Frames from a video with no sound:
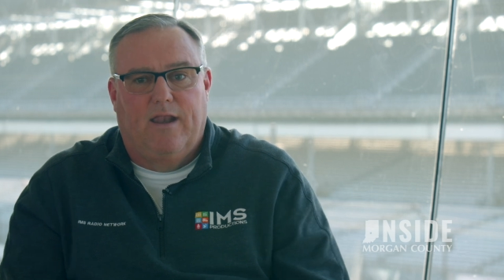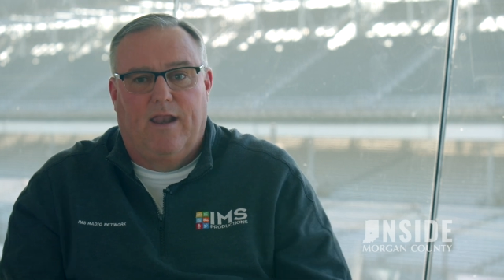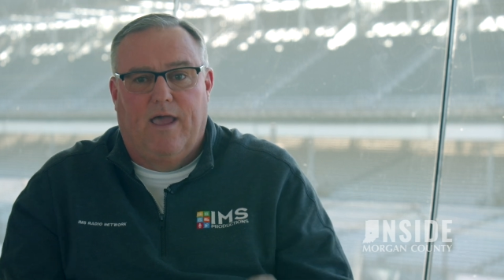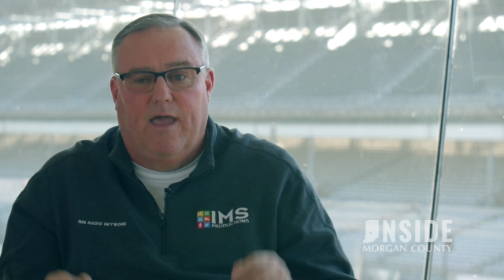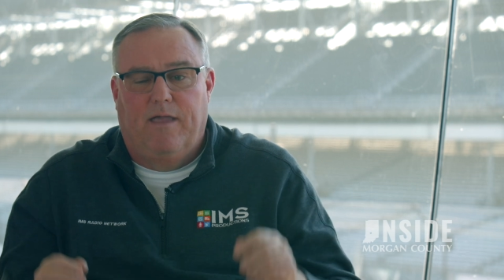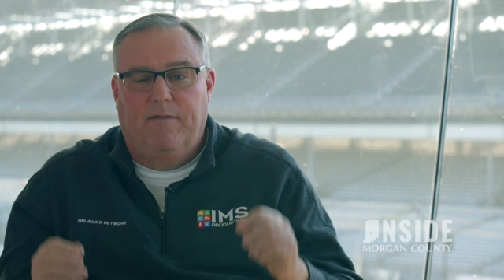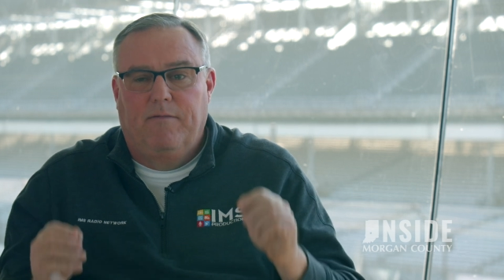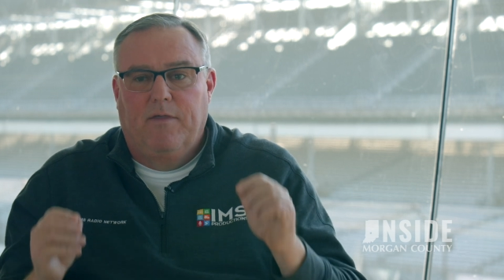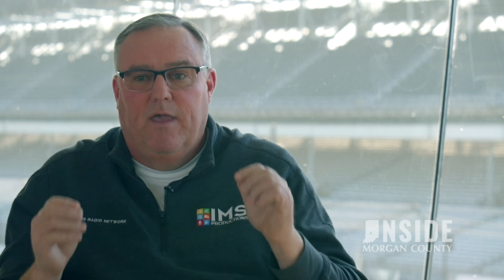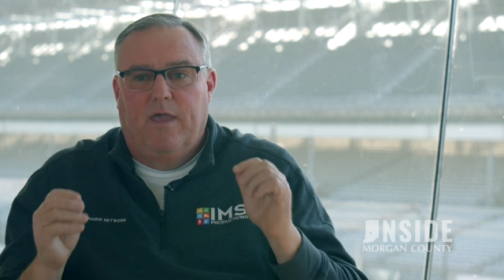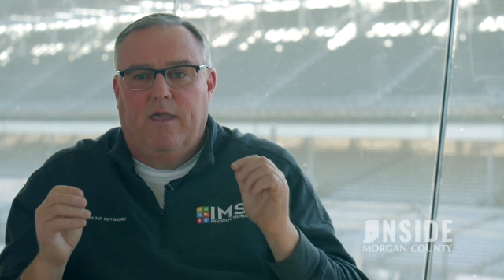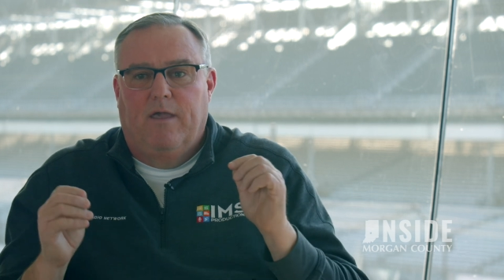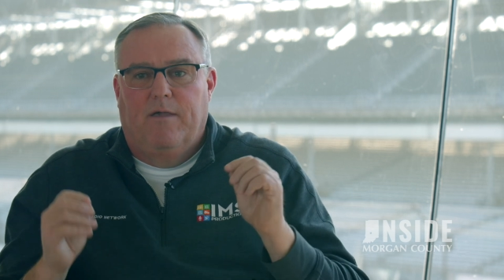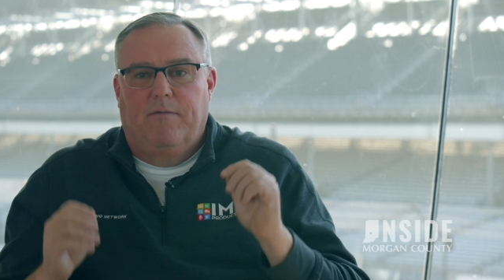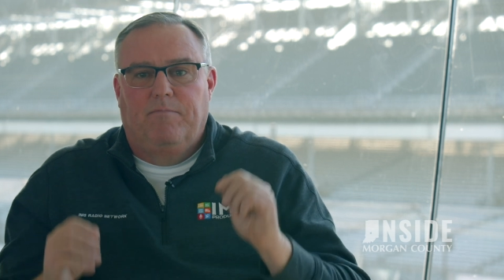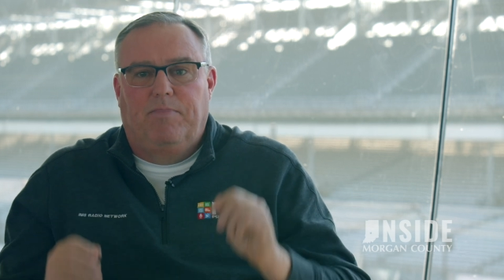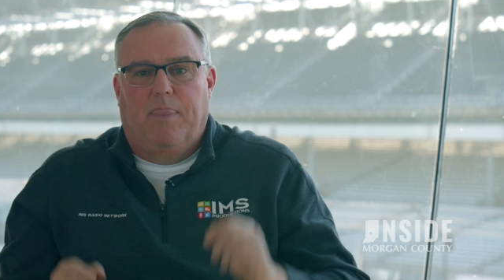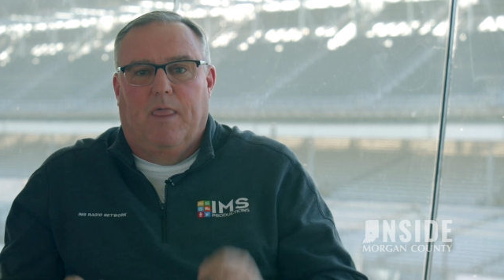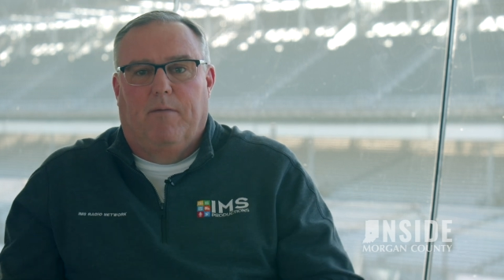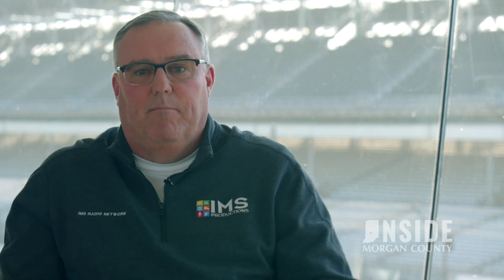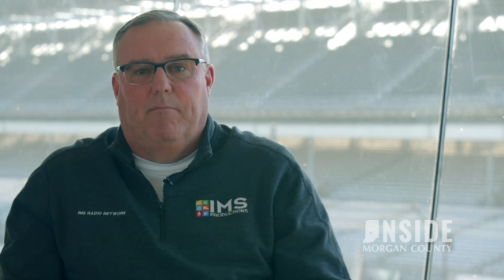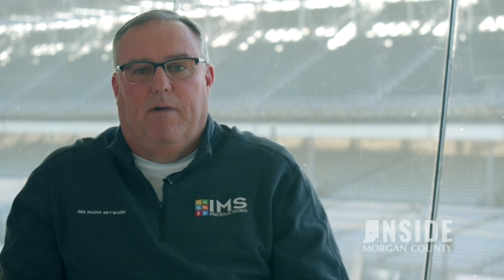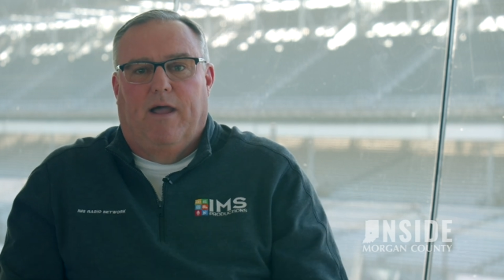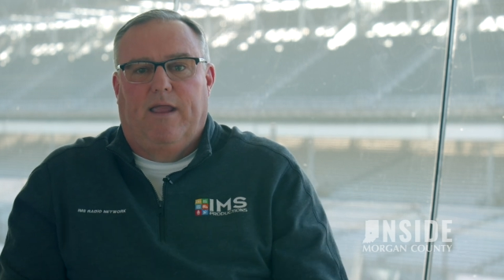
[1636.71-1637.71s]
And
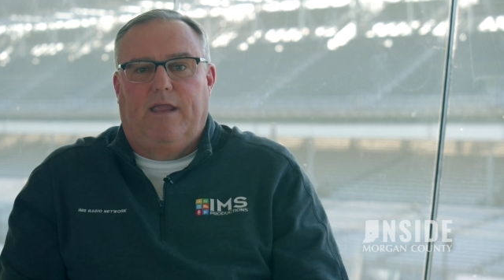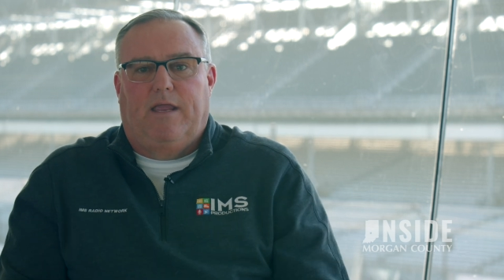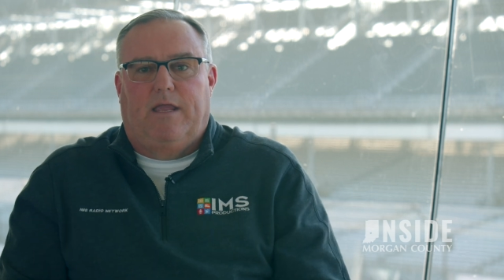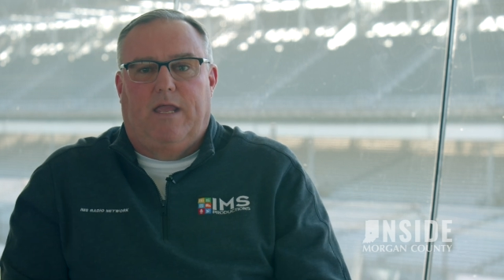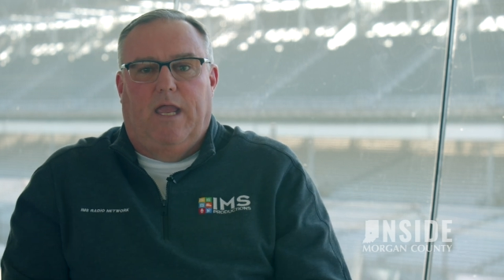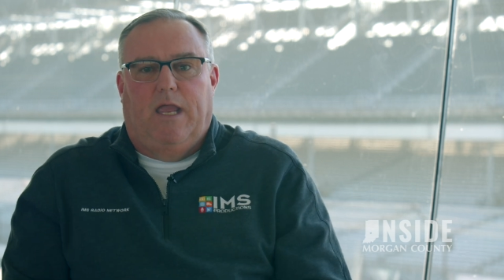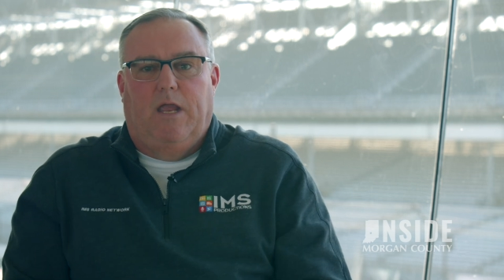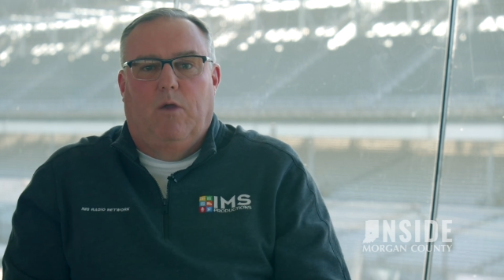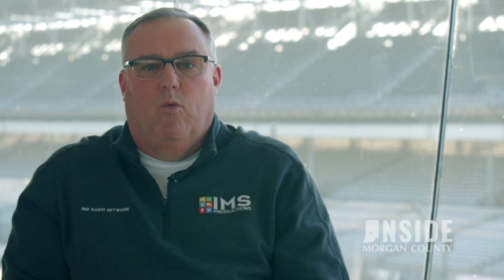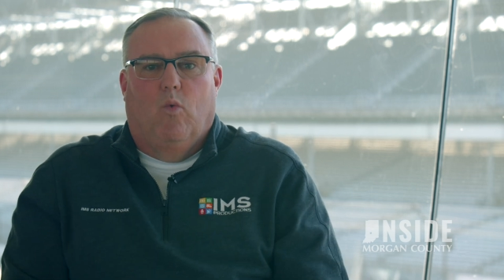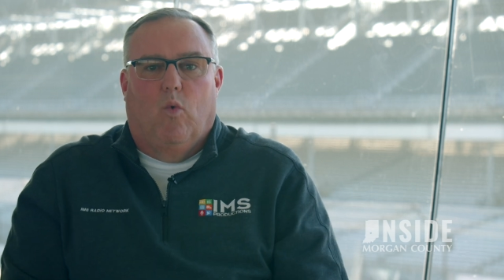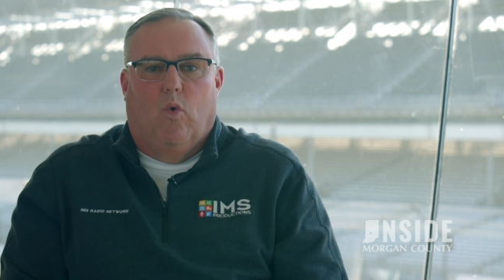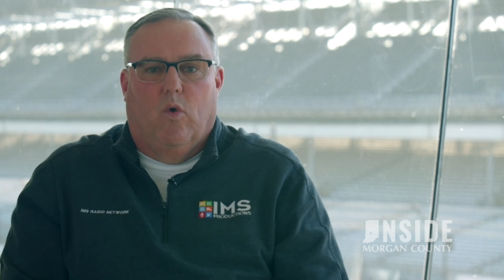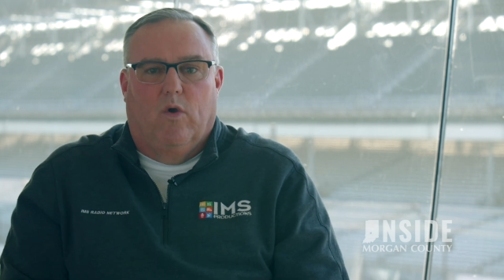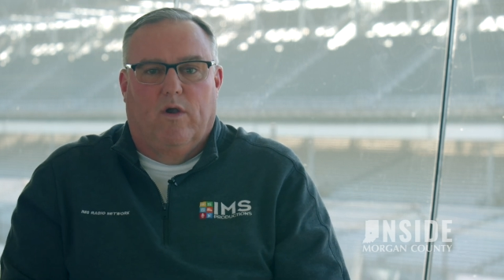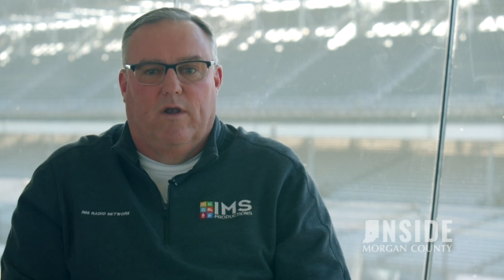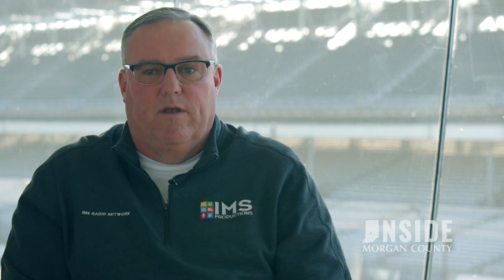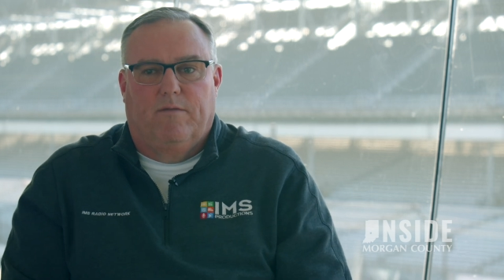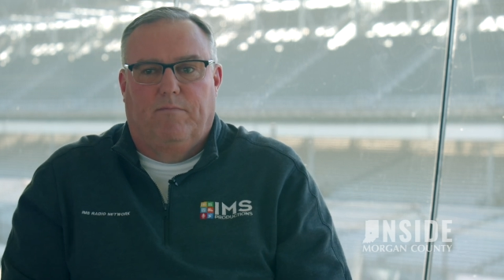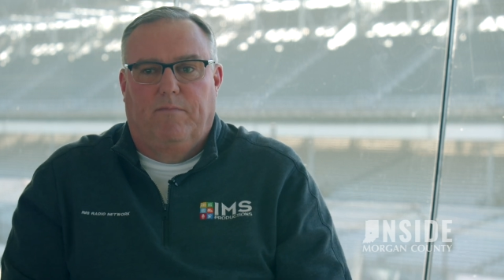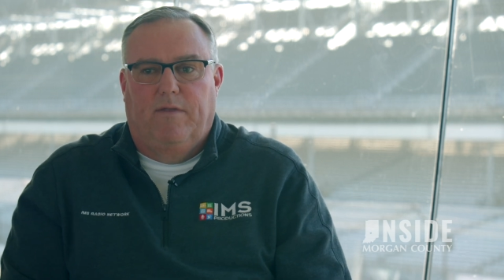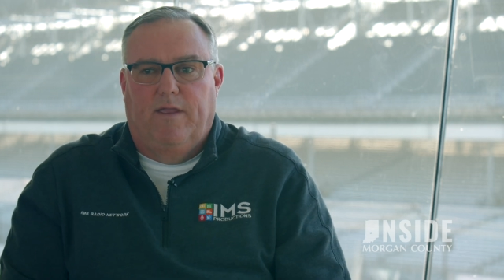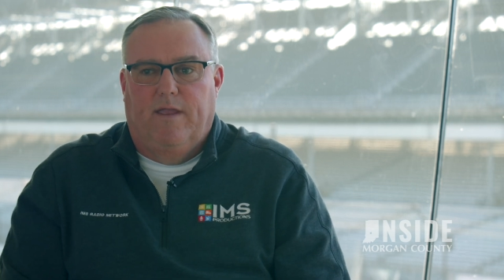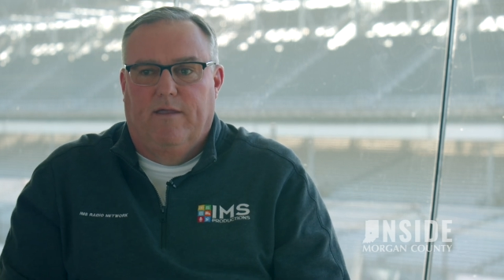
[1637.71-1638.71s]
Mike King
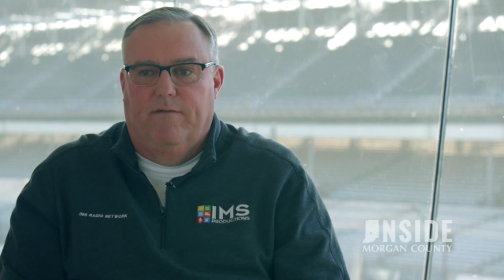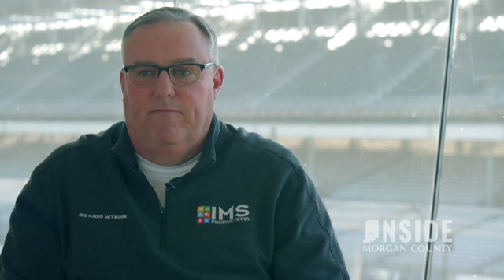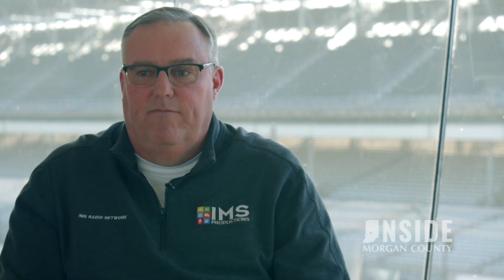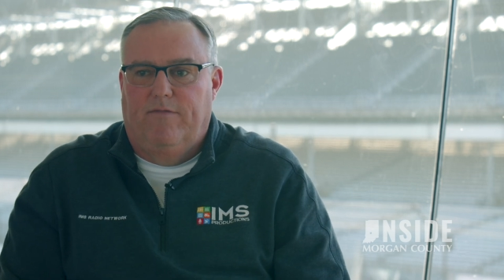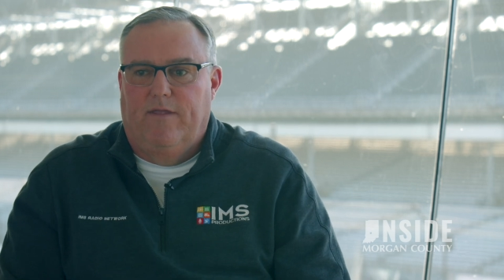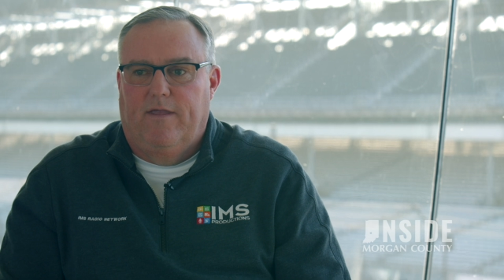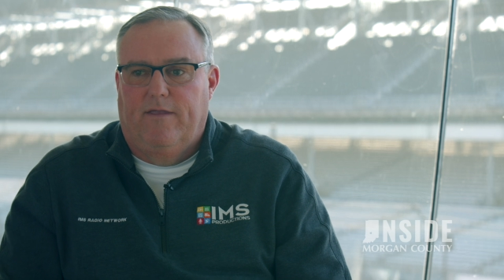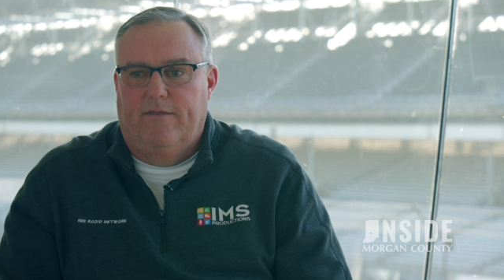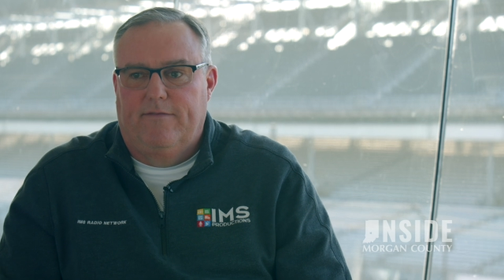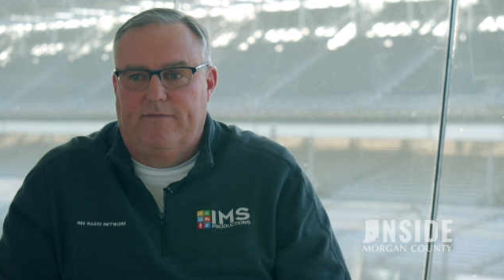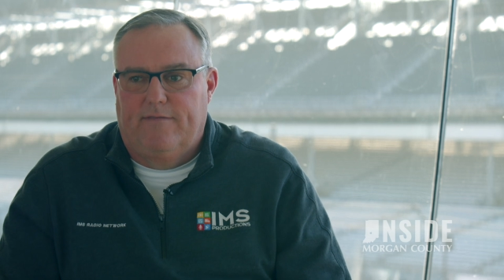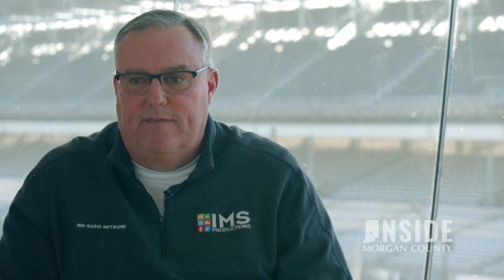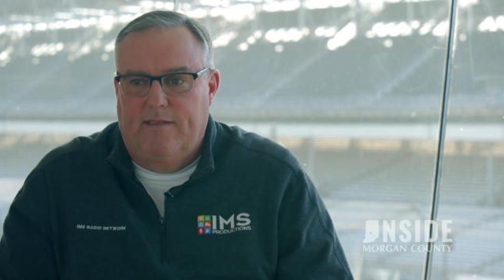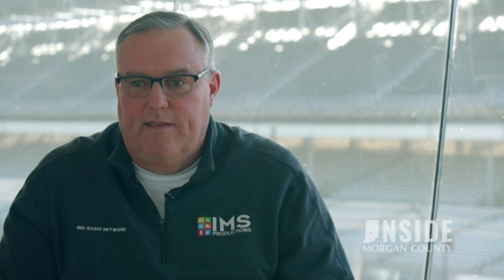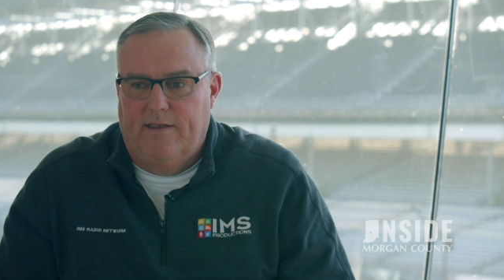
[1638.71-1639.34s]
warned me of this,